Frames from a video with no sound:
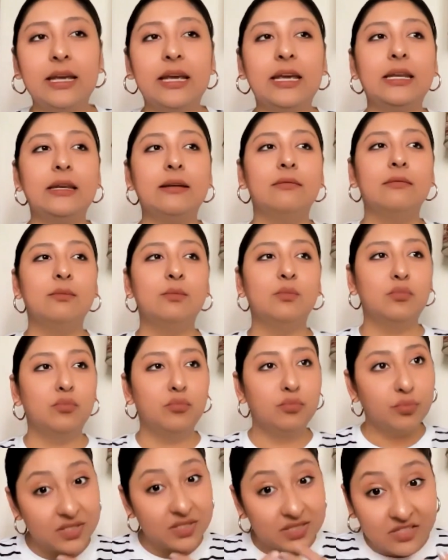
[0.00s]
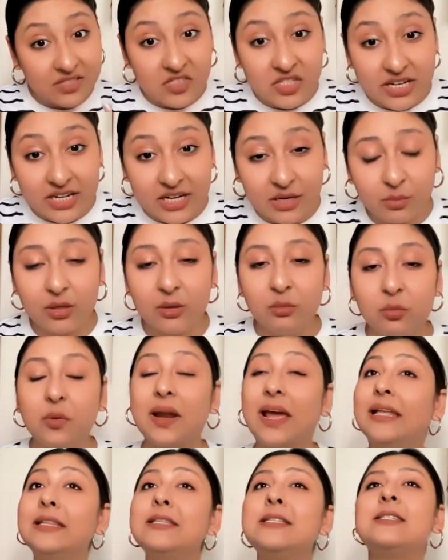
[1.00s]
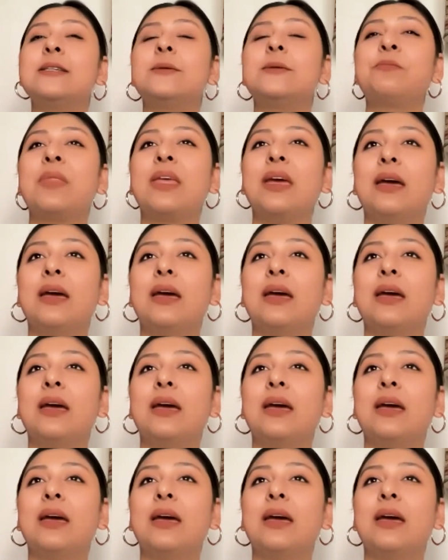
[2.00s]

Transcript: in sustainable brands.